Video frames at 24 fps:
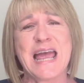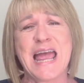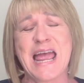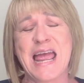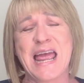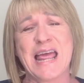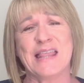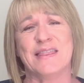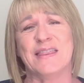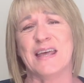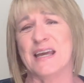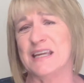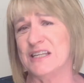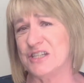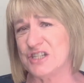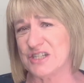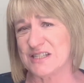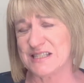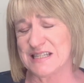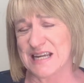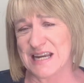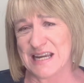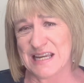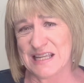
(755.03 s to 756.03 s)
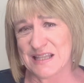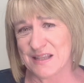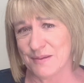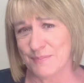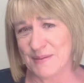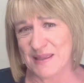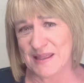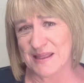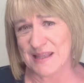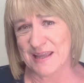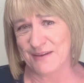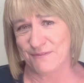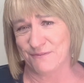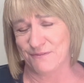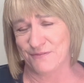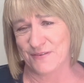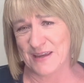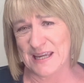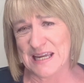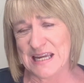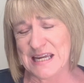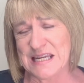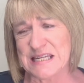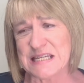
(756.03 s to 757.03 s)
and they just eat them in their
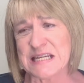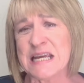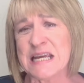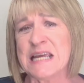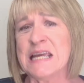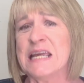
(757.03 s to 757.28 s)
feed.